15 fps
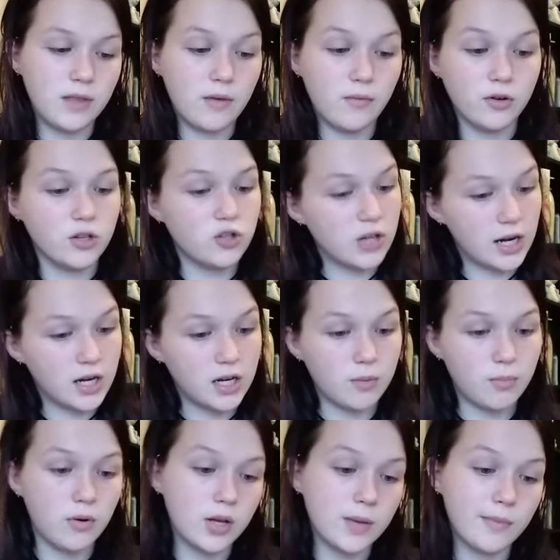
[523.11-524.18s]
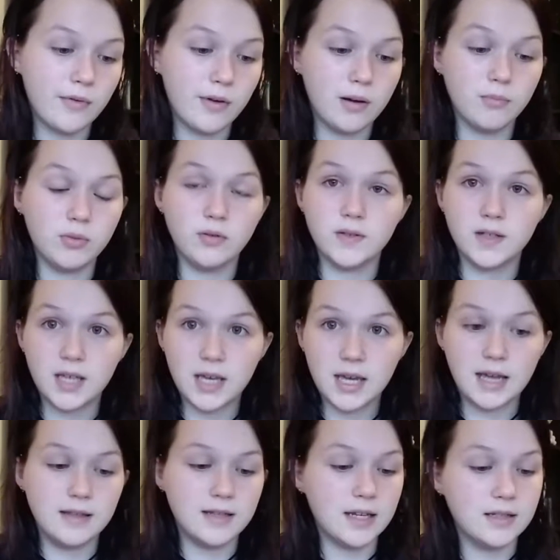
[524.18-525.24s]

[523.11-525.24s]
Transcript: that were attracted to Pokemon Red and Blue as kids,